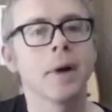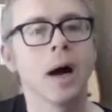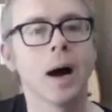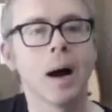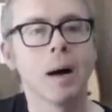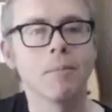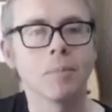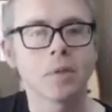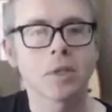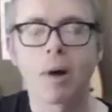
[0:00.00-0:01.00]

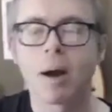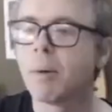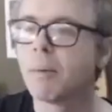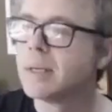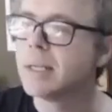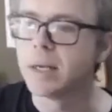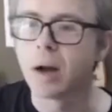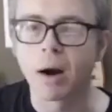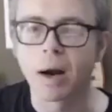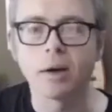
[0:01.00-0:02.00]
So I went with
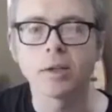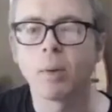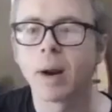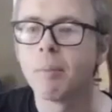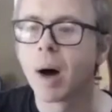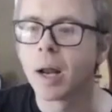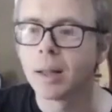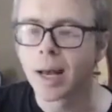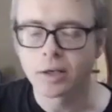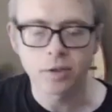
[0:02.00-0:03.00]
Diodarios when I bought
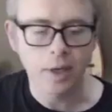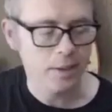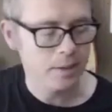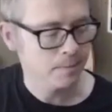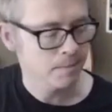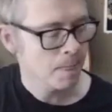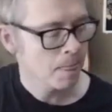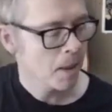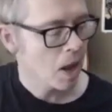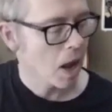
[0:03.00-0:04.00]
electrics.
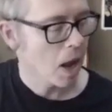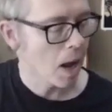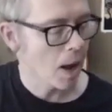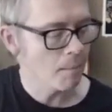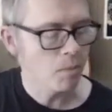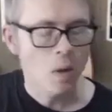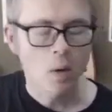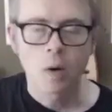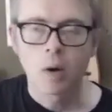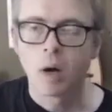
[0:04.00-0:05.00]
And
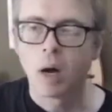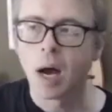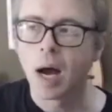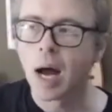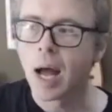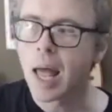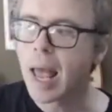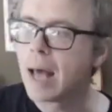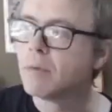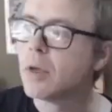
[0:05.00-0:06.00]

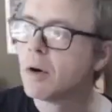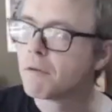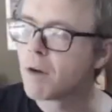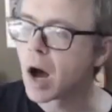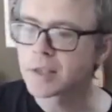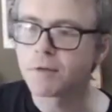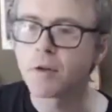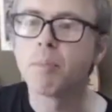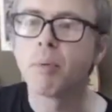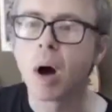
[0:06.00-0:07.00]
the
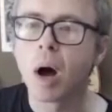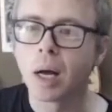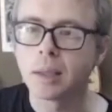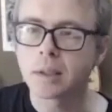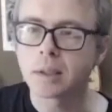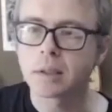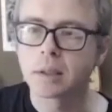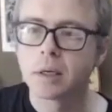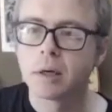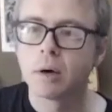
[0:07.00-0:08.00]
phosphor
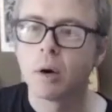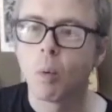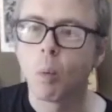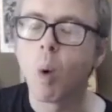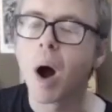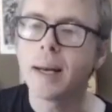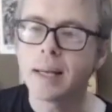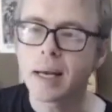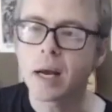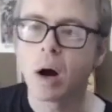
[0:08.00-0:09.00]
bronze
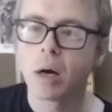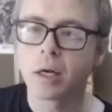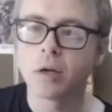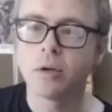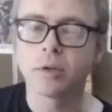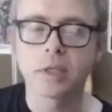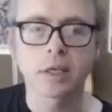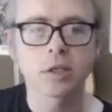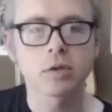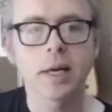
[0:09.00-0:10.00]
winding on
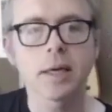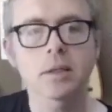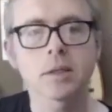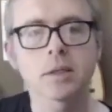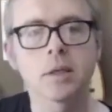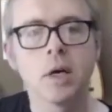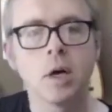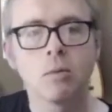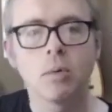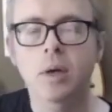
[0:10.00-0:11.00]
acoustic strings
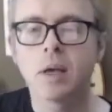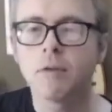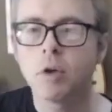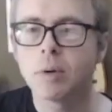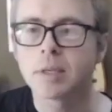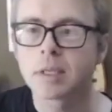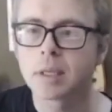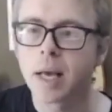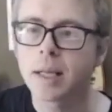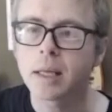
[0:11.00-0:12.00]
will give you a
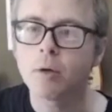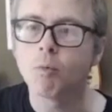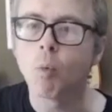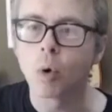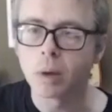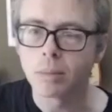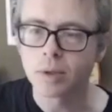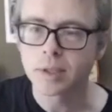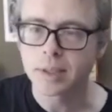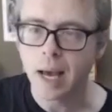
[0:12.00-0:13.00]
slightly
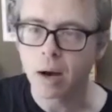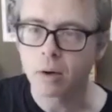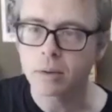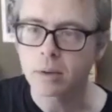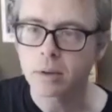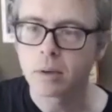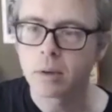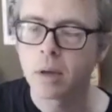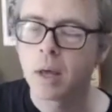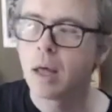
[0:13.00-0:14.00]
warmer sound
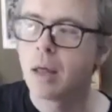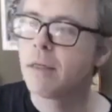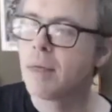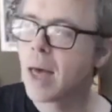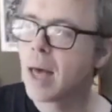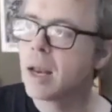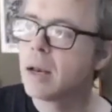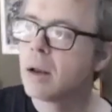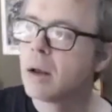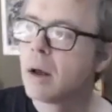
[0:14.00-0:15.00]
than